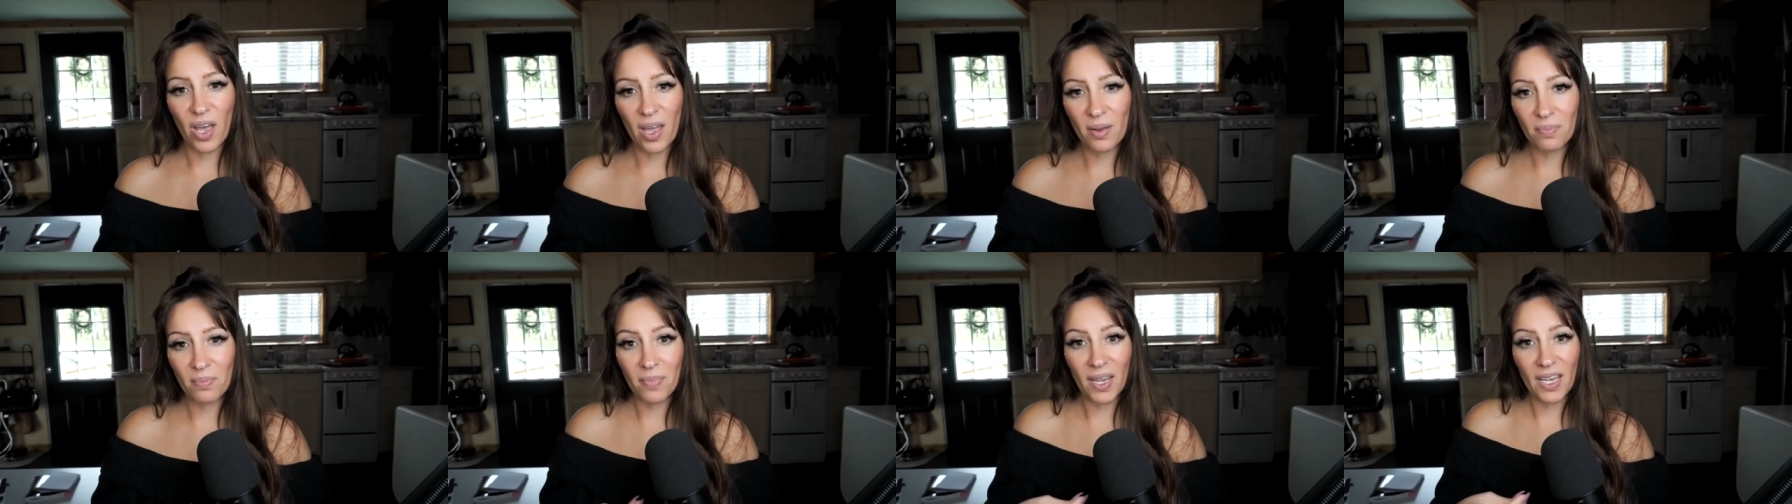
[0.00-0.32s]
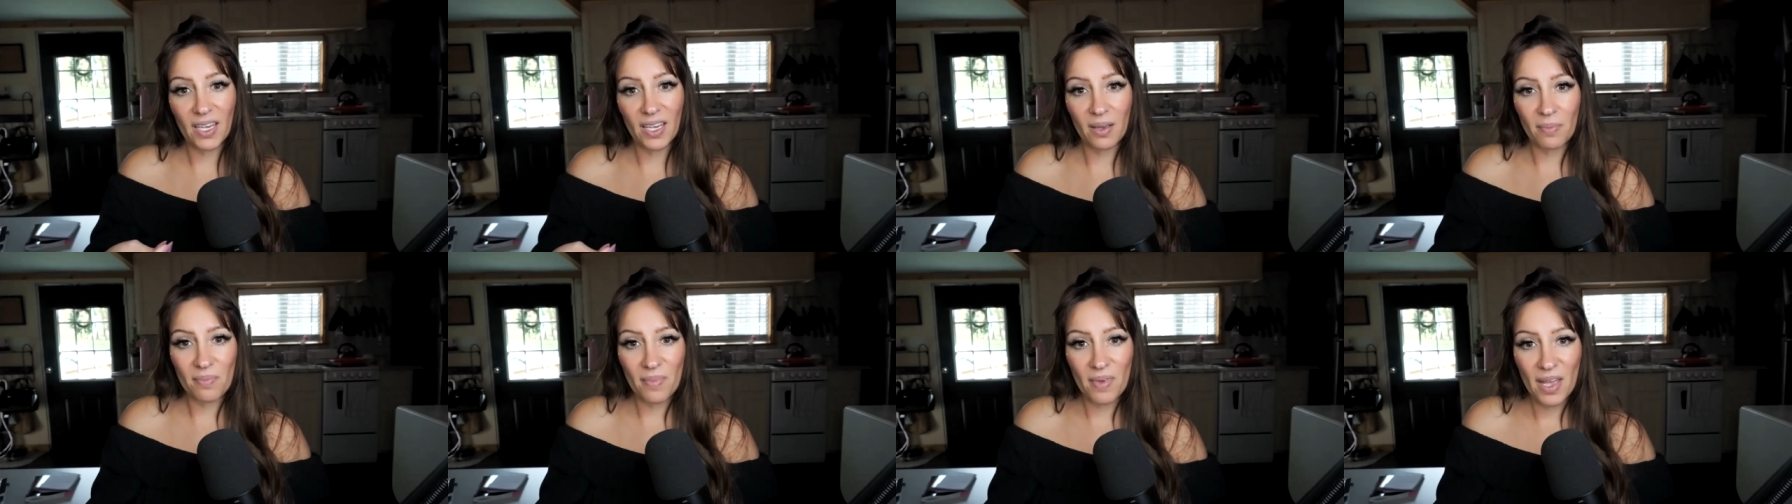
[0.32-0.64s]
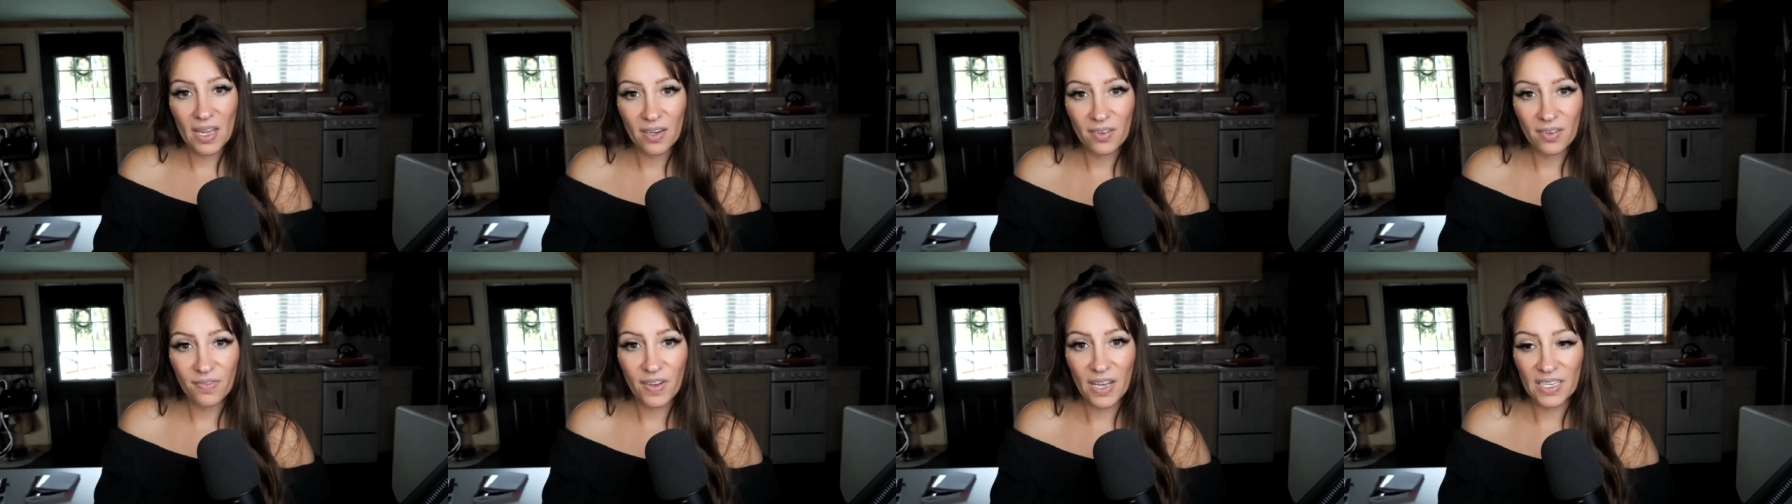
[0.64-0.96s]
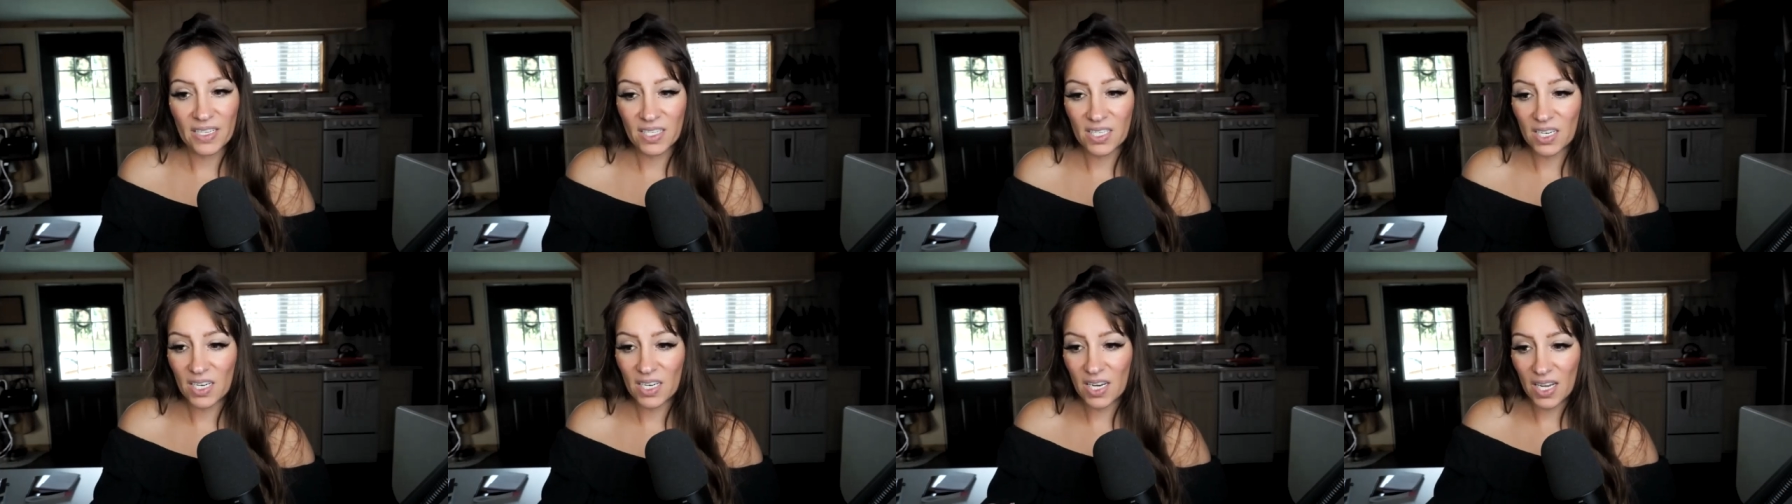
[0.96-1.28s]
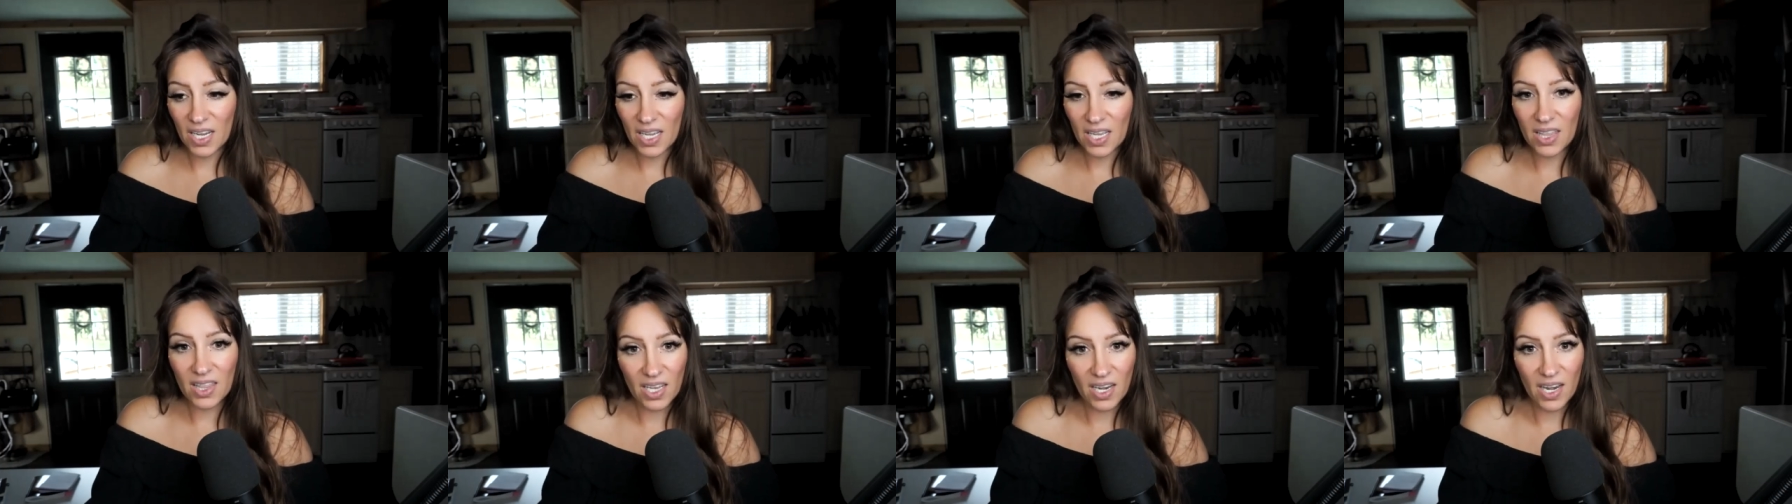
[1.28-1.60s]
and make it manifested
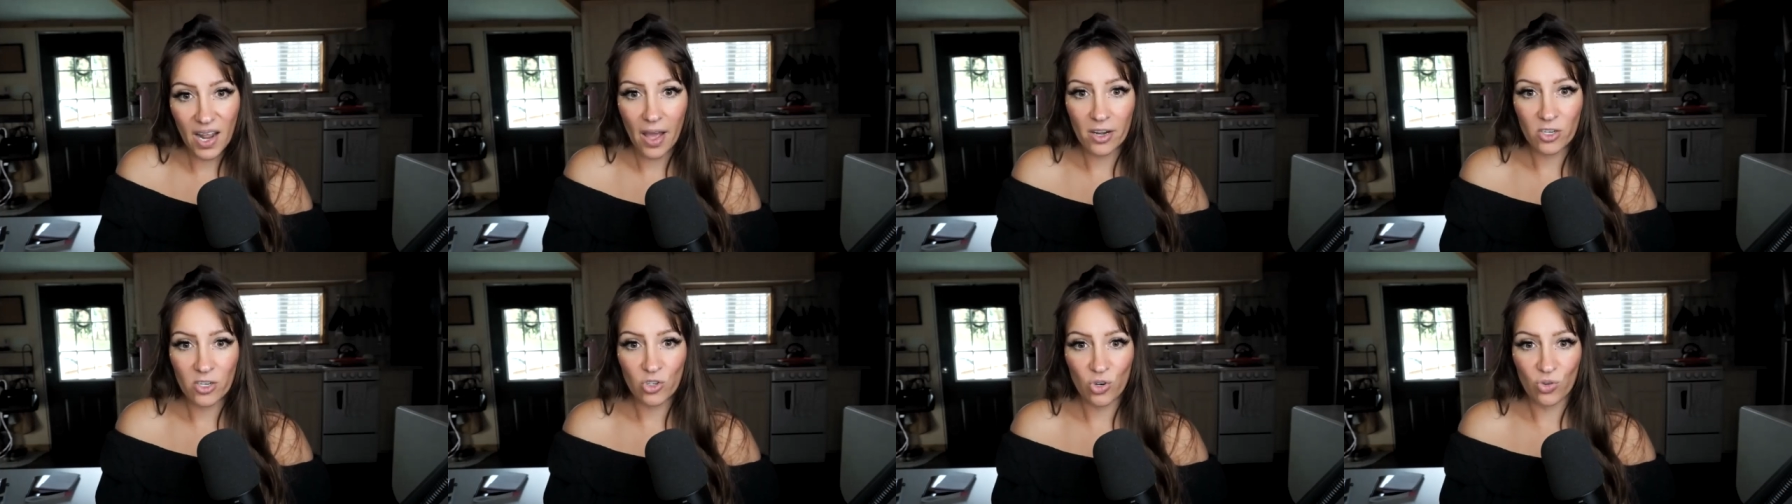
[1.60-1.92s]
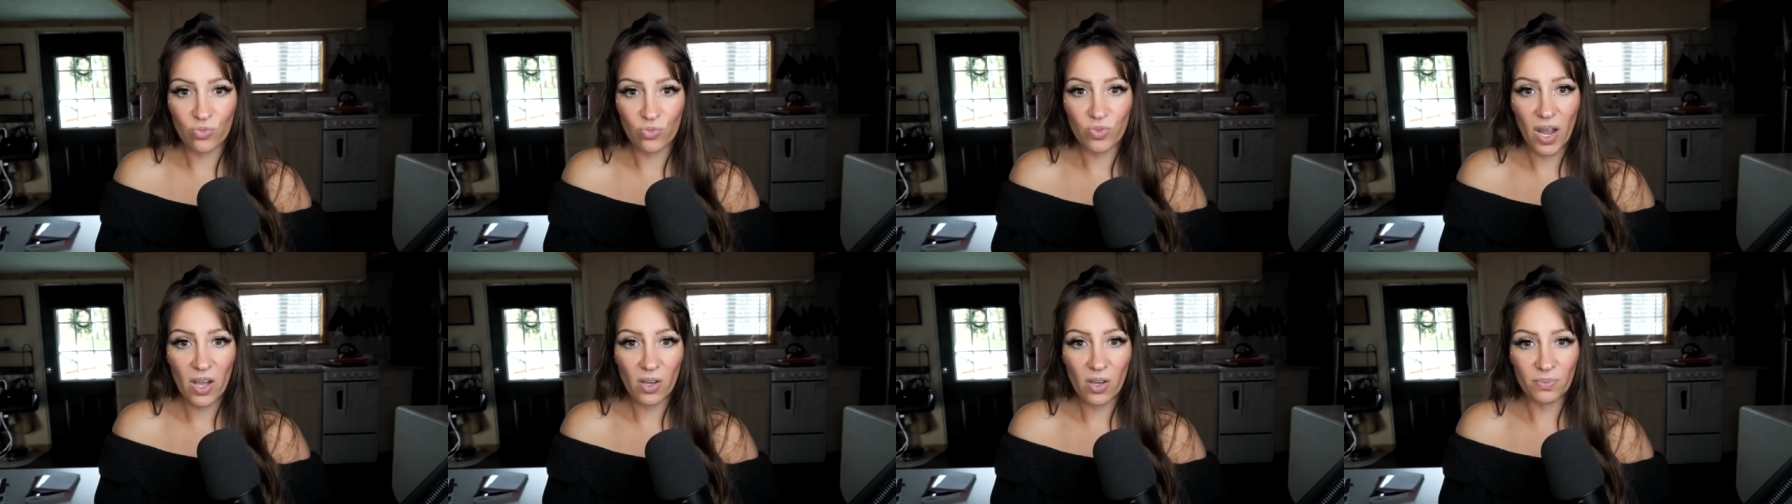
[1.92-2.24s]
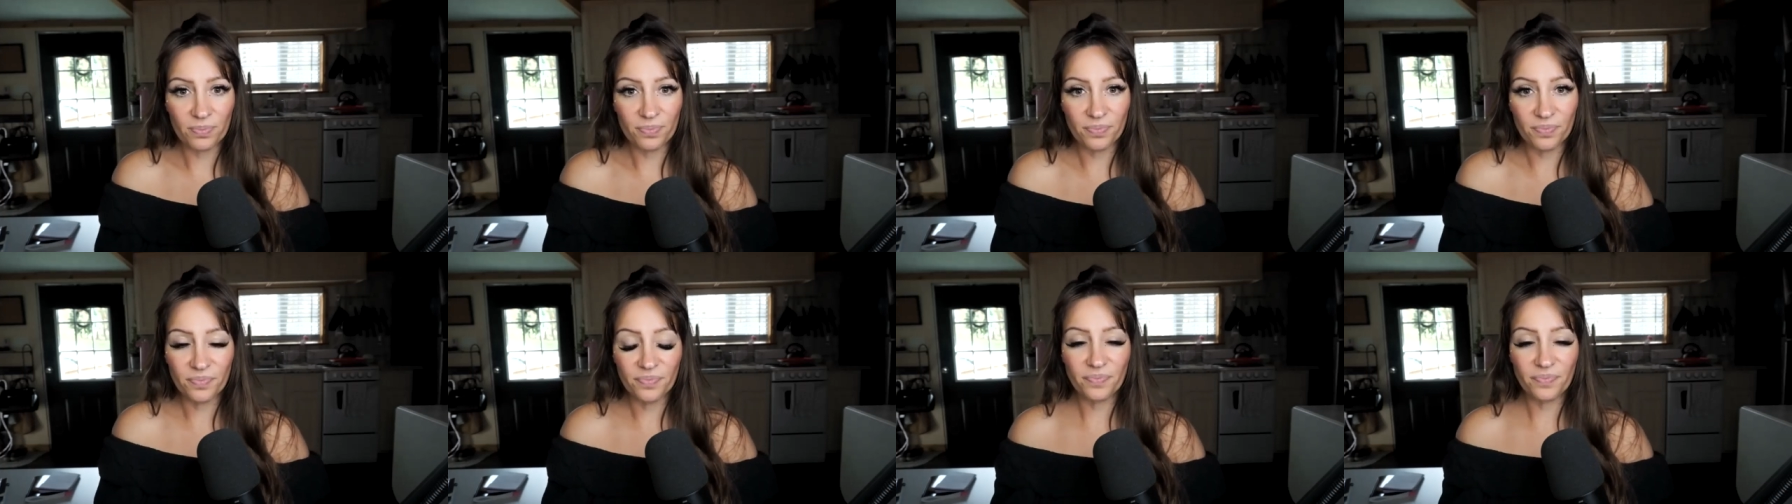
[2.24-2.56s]
in the natural realm.